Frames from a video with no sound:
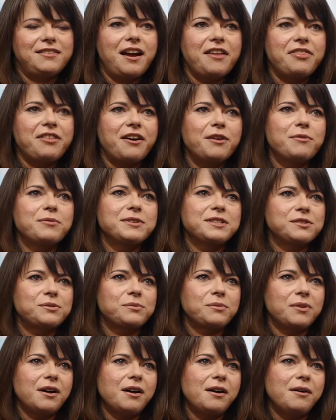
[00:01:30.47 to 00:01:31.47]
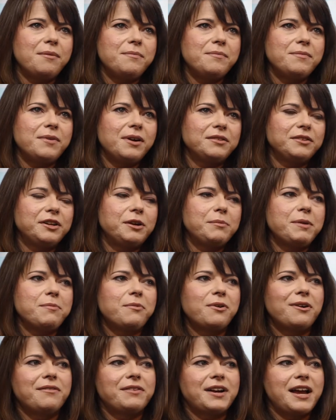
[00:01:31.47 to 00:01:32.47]
I thought it was a little
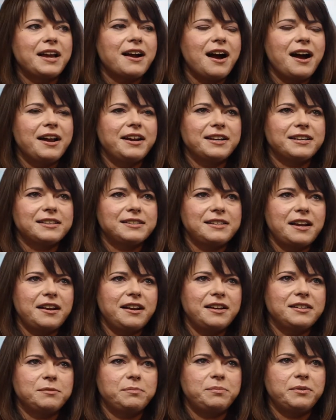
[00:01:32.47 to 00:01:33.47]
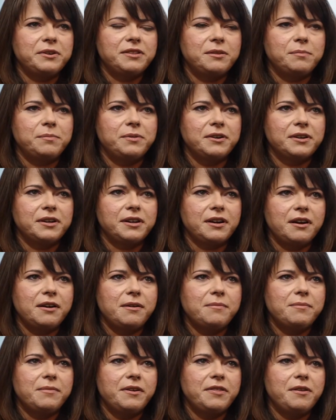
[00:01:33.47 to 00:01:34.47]
bit more of an iconic setting to put the book
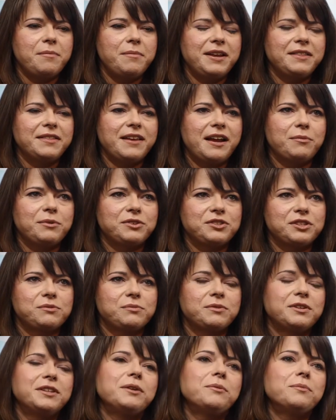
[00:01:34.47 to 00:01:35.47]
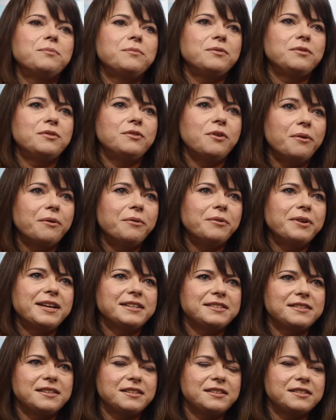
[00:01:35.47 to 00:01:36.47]
on the main line, which is really known
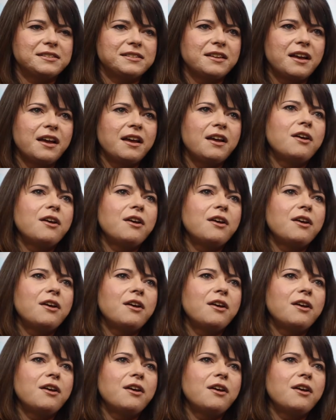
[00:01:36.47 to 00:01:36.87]
as this